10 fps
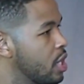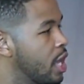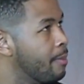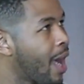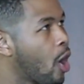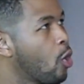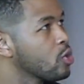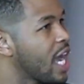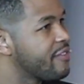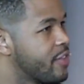In my whole
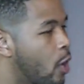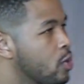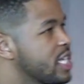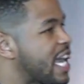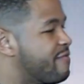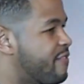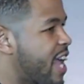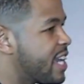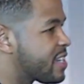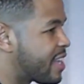life, the only
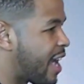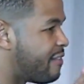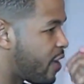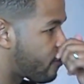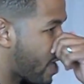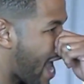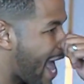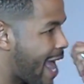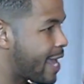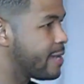advantage that I've ever
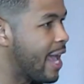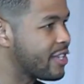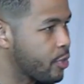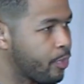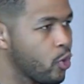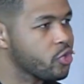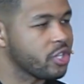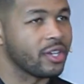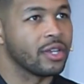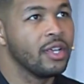had as a
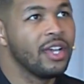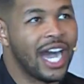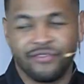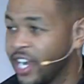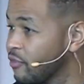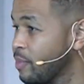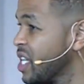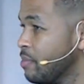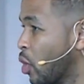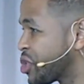person, I've never been
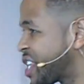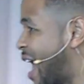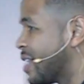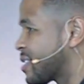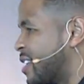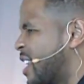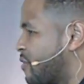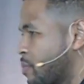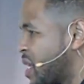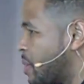the most talented,
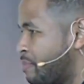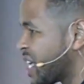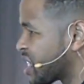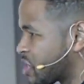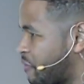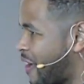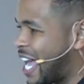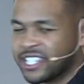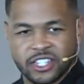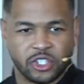never been the biggest, the
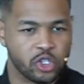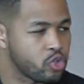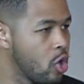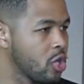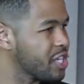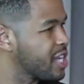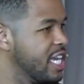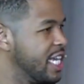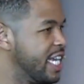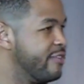fastest, the strongest,
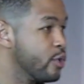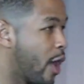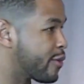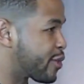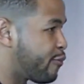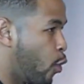even though I was a